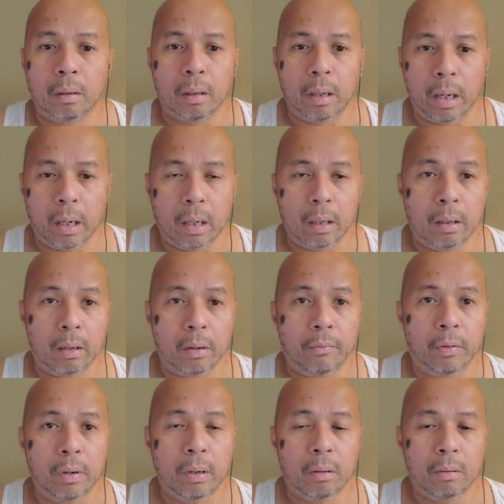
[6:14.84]
And
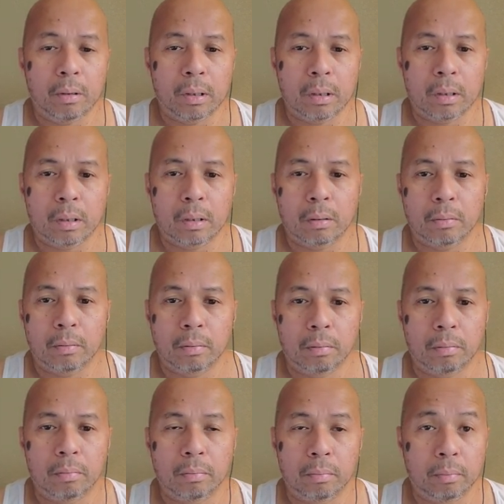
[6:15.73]
if you notice,
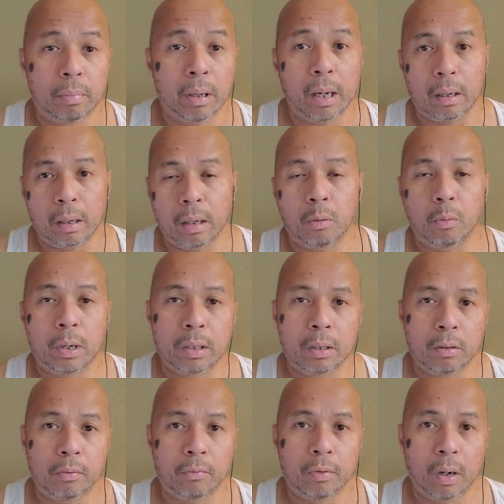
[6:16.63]
that equates
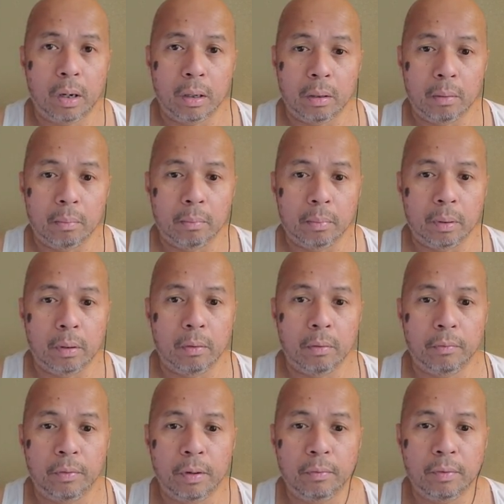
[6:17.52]
to volume.
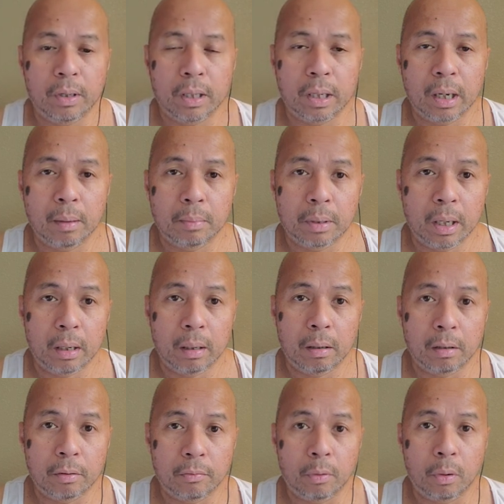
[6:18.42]
50 times 8
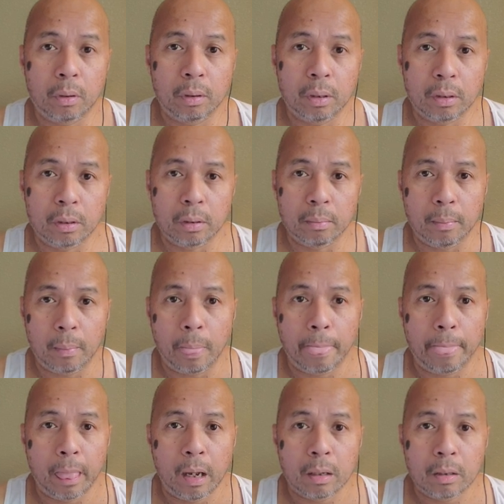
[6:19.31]
is 400.
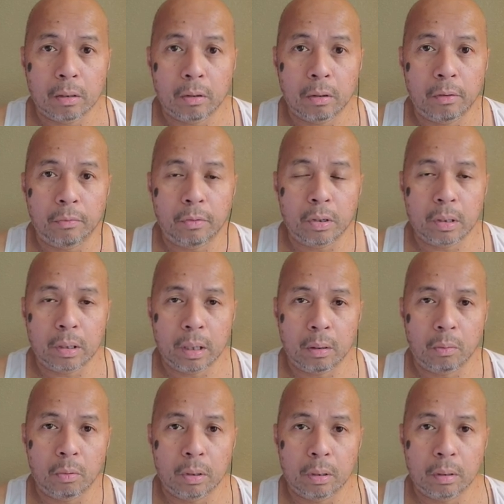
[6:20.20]
So your first
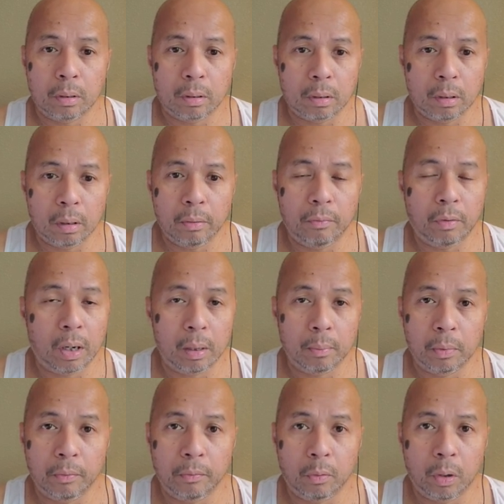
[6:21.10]
set was a volume
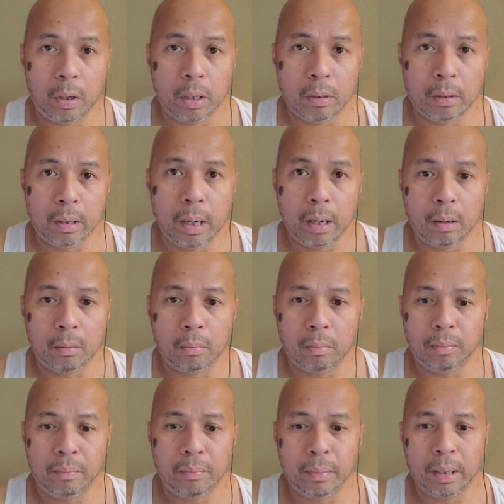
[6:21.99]
of 400.
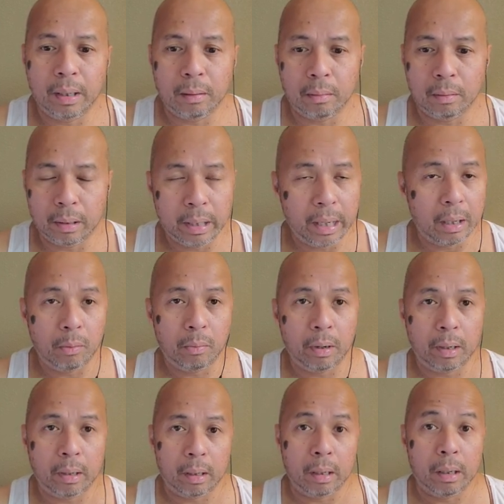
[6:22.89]
Now, later
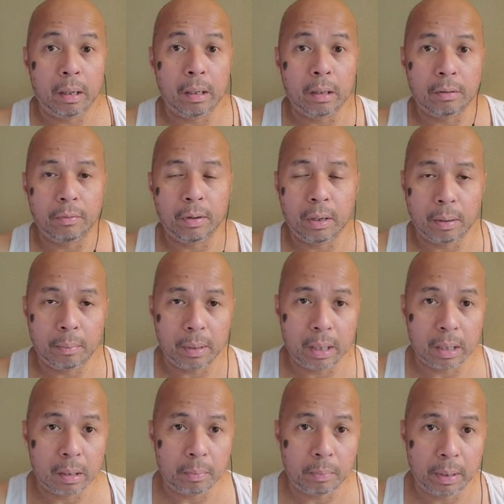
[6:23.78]
on in this video, I'm going
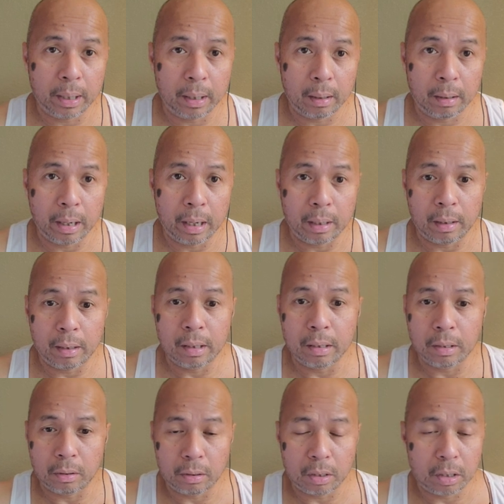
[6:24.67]
to explain that
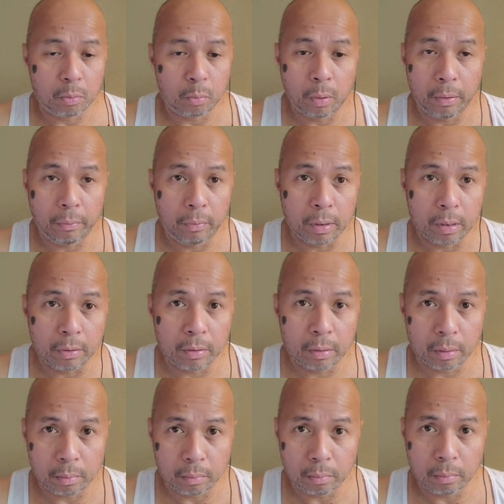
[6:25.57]
these are just reference
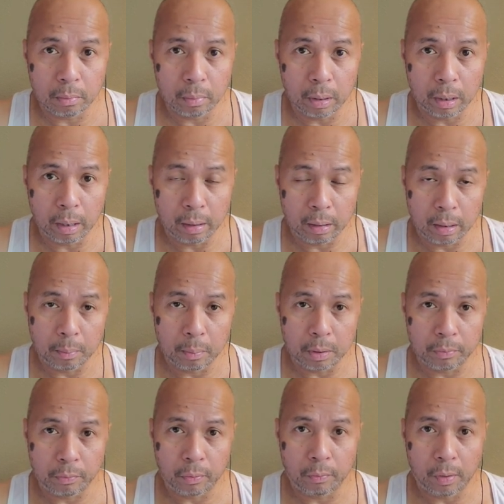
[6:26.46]

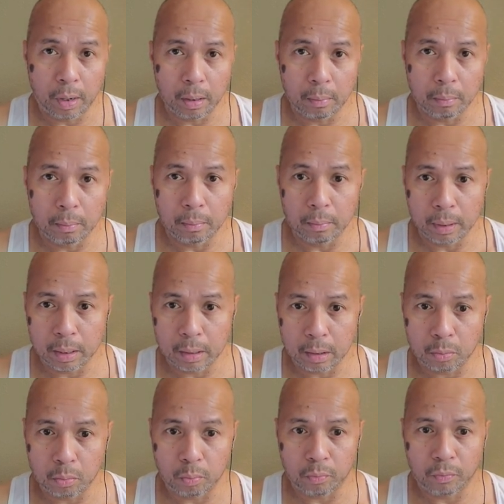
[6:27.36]
numbers for volume,
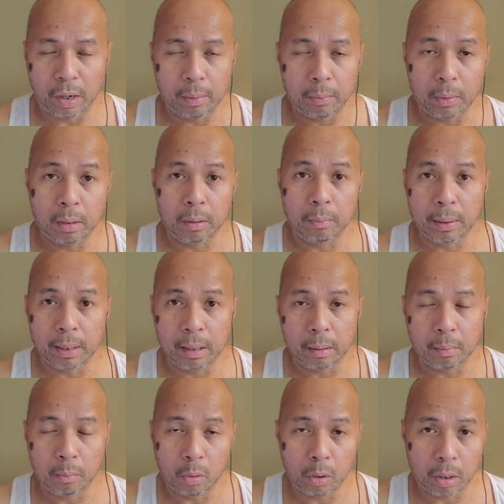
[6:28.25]
because volume could
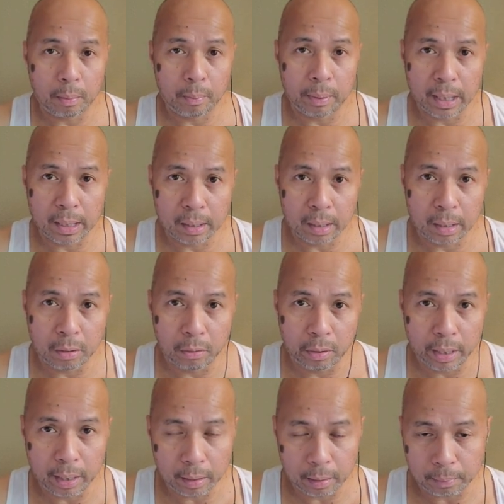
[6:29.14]
become more complex than you
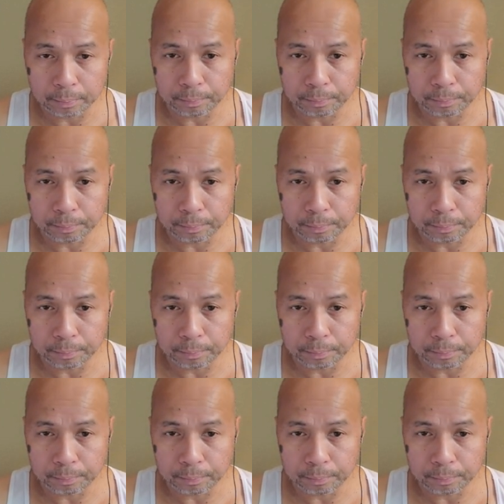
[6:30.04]
think.